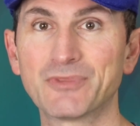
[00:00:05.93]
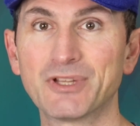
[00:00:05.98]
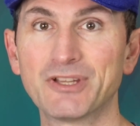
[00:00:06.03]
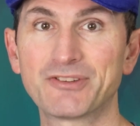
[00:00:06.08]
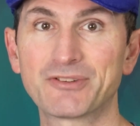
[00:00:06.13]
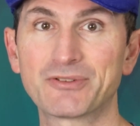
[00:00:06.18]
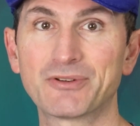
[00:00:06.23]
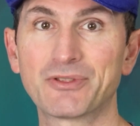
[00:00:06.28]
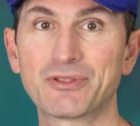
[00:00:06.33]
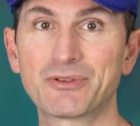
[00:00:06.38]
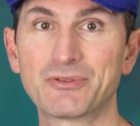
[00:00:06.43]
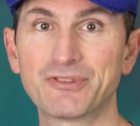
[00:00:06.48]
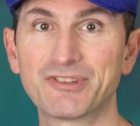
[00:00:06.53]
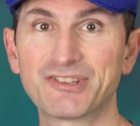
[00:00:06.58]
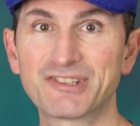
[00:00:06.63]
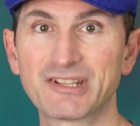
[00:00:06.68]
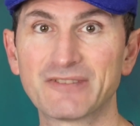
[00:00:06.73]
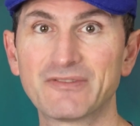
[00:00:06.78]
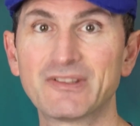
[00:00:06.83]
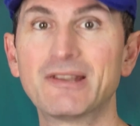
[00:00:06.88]
it's gone through
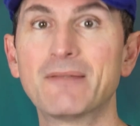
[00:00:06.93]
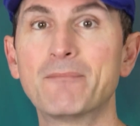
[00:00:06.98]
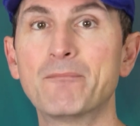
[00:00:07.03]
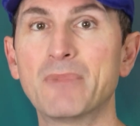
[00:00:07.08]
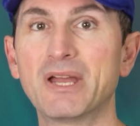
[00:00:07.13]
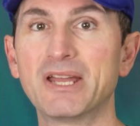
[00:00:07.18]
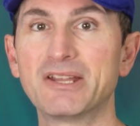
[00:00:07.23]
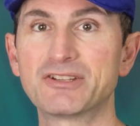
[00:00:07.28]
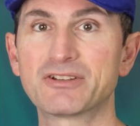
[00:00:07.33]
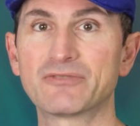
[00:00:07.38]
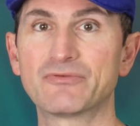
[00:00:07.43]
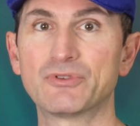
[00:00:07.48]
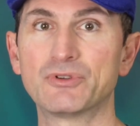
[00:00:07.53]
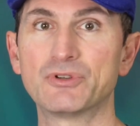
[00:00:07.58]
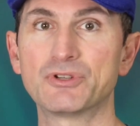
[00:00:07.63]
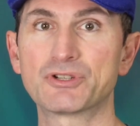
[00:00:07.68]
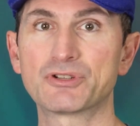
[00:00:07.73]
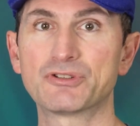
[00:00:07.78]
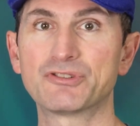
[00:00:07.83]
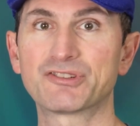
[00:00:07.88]
seven major
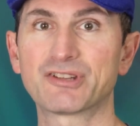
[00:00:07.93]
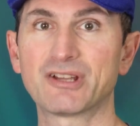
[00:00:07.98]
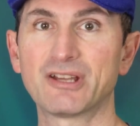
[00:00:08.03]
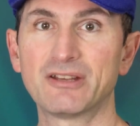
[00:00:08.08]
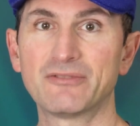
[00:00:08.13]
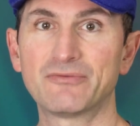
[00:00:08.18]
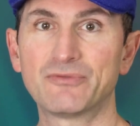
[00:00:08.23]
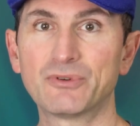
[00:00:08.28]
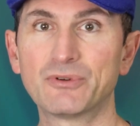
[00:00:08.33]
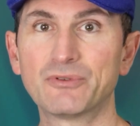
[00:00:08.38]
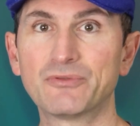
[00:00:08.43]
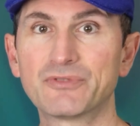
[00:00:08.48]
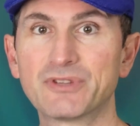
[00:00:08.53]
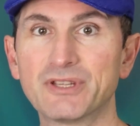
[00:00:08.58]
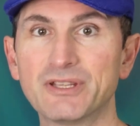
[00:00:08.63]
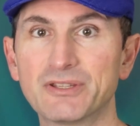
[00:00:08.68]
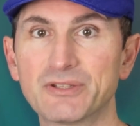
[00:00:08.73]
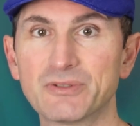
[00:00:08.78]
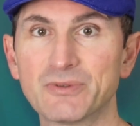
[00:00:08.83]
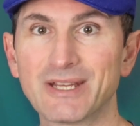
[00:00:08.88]
versions and
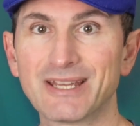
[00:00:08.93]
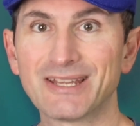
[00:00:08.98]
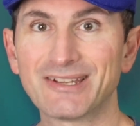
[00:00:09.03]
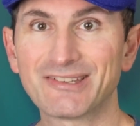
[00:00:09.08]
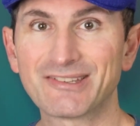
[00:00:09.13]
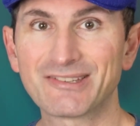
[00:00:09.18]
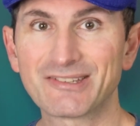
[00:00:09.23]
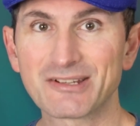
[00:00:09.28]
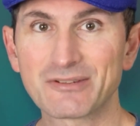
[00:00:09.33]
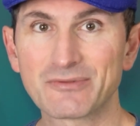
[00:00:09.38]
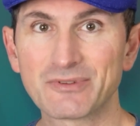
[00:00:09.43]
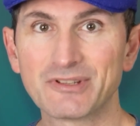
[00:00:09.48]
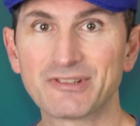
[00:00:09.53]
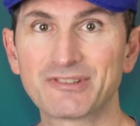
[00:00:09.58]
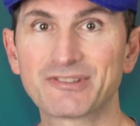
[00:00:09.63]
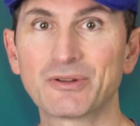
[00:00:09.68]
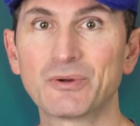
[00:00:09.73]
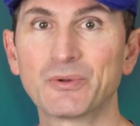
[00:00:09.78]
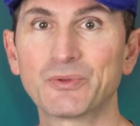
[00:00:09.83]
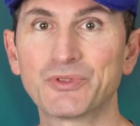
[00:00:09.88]
evolved into a
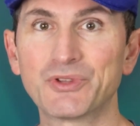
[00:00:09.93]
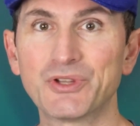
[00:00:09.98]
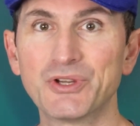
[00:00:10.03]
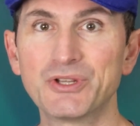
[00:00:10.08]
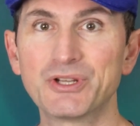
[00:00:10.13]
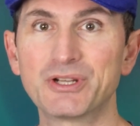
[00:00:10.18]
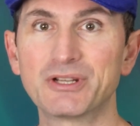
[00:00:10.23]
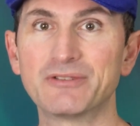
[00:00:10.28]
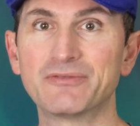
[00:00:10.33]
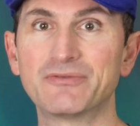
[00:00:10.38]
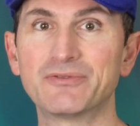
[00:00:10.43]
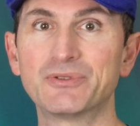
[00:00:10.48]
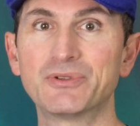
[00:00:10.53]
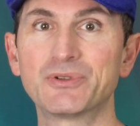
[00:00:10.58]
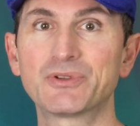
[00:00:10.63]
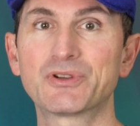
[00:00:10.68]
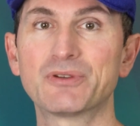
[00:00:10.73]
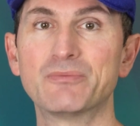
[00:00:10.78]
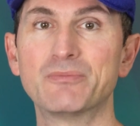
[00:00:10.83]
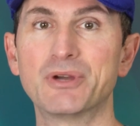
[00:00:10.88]
serious alternative
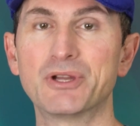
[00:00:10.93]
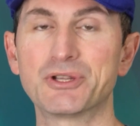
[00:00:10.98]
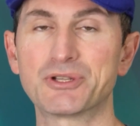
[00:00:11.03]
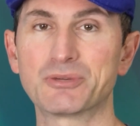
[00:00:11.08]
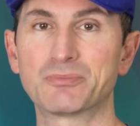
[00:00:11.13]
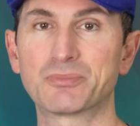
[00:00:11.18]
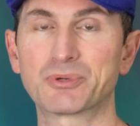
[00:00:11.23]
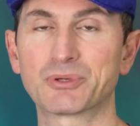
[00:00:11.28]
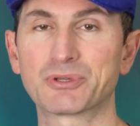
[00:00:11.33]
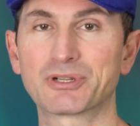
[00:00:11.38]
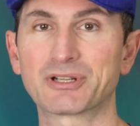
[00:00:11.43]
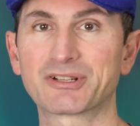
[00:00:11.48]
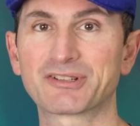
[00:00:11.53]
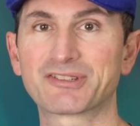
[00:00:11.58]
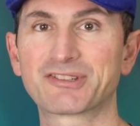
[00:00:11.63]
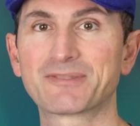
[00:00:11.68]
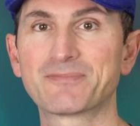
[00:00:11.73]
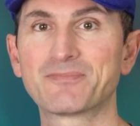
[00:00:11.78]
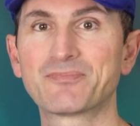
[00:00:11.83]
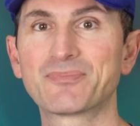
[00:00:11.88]
to commercial
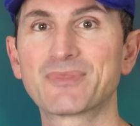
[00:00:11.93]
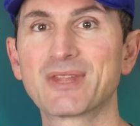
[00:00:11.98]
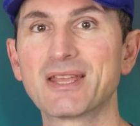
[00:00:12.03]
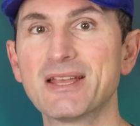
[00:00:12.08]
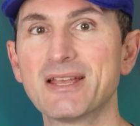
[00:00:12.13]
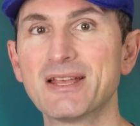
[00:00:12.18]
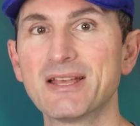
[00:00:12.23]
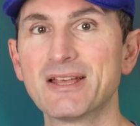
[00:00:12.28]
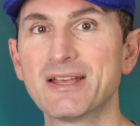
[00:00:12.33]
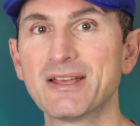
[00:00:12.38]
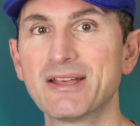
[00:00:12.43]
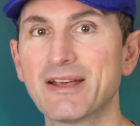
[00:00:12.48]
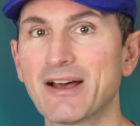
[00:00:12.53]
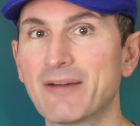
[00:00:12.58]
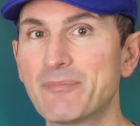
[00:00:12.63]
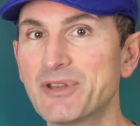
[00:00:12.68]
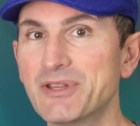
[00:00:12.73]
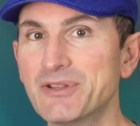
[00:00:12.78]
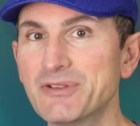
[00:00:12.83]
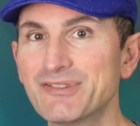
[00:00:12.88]
products.
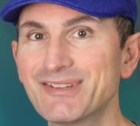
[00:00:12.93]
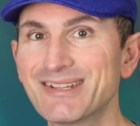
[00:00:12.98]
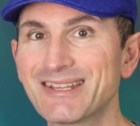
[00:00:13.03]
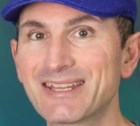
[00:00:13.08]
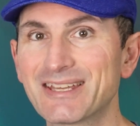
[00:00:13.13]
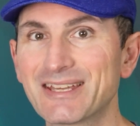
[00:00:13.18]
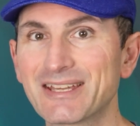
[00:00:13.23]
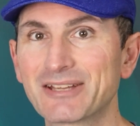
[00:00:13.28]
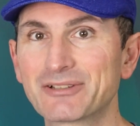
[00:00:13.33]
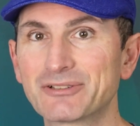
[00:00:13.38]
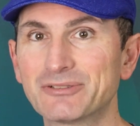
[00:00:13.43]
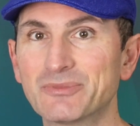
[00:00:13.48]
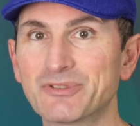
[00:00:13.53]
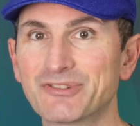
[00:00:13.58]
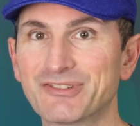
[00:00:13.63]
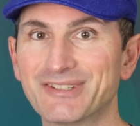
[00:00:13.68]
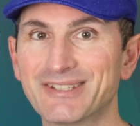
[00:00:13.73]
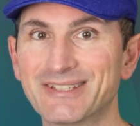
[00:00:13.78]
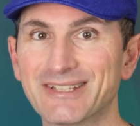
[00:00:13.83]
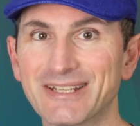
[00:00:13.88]
I've been using KiCad
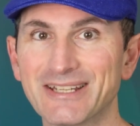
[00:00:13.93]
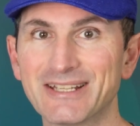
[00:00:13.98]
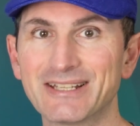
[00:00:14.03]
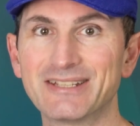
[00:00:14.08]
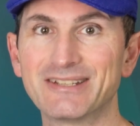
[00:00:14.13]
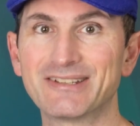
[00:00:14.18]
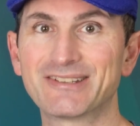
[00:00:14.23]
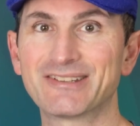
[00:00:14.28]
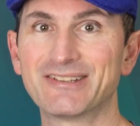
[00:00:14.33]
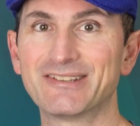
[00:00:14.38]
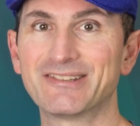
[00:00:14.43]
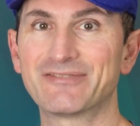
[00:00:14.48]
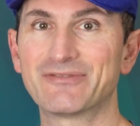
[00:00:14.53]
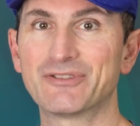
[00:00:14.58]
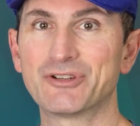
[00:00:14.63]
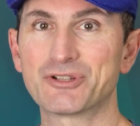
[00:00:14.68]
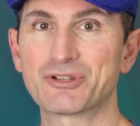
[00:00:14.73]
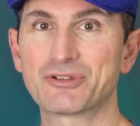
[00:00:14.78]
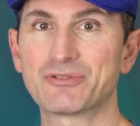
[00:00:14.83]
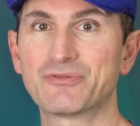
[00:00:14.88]
almost daily since
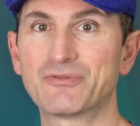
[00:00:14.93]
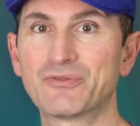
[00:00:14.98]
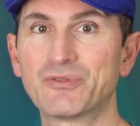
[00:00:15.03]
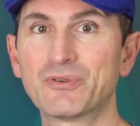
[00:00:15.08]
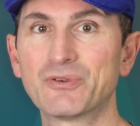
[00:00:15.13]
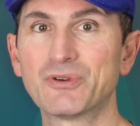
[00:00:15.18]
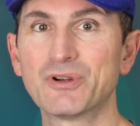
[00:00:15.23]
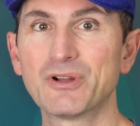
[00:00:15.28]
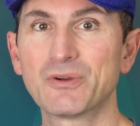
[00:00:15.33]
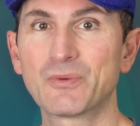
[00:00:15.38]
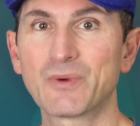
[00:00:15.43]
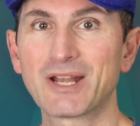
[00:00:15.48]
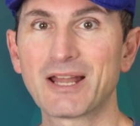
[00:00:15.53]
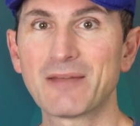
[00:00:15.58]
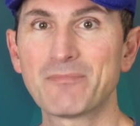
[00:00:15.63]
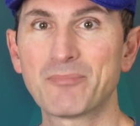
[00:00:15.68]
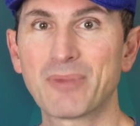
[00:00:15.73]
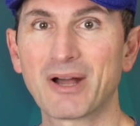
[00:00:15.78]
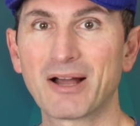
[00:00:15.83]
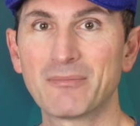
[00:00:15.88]
version 4 when
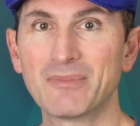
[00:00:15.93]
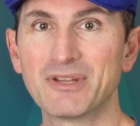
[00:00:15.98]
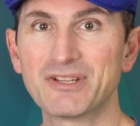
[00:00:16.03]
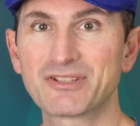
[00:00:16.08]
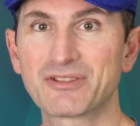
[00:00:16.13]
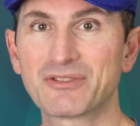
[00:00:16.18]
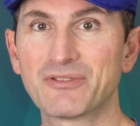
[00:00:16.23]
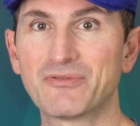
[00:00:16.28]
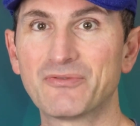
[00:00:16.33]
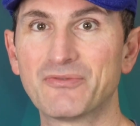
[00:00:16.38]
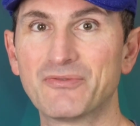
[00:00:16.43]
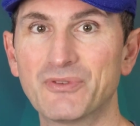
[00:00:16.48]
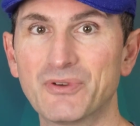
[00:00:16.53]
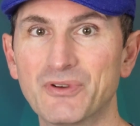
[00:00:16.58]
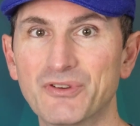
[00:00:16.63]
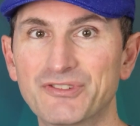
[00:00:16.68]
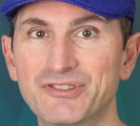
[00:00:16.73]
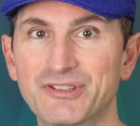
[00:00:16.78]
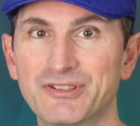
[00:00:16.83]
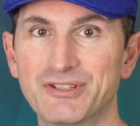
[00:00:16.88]
I published the
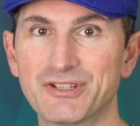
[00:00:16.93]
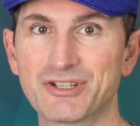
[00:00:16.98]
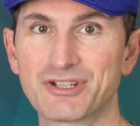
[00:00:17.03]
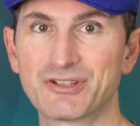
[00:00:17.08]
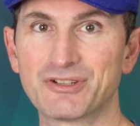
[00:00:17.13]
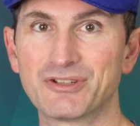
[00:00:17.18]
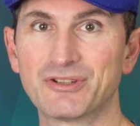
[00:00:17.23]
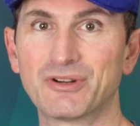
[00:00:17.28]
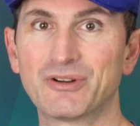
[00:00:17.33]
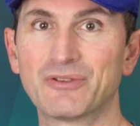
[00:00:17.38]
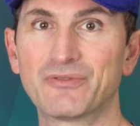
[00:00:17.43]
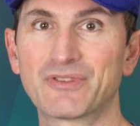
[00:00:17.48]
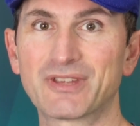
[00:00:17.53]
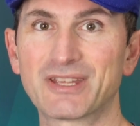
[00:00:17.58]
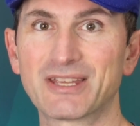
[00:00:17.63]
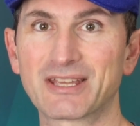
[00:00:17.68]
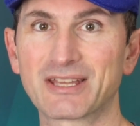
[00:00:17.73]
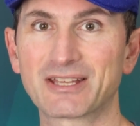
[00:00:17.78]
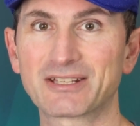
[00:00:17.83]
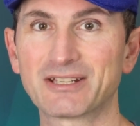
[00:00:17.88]
first edition of
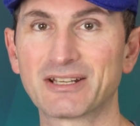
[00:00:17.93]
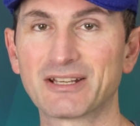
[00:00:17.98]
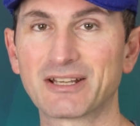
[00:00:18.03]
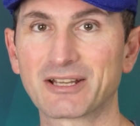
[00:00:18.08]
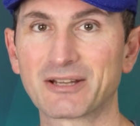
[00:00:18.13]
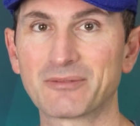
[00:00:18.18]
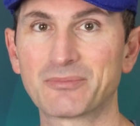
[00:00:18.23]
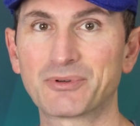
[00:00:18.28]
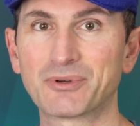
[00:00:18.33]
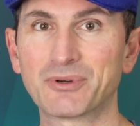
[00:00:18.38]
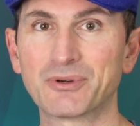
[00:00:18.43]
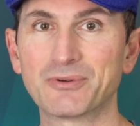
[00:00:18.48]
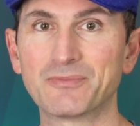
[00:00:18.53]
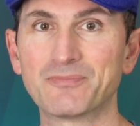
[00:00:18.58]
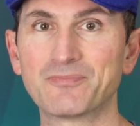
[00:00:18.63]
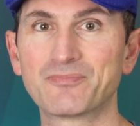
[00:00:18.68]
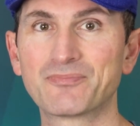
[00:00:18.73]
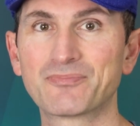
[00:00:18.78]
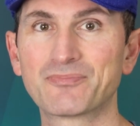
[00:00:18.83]
KiCad Like a Pro.